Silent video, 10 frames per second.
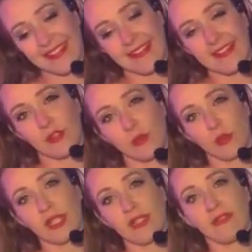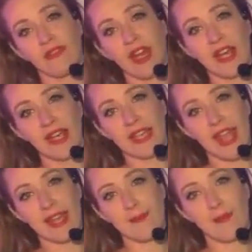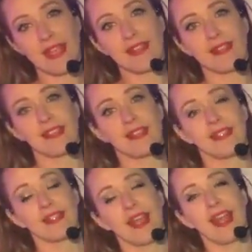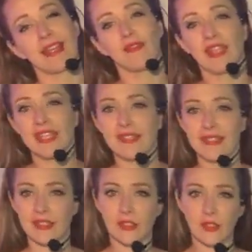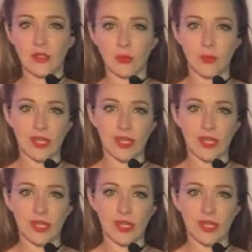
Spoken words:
it's really fun and it makes it kind of easy to do,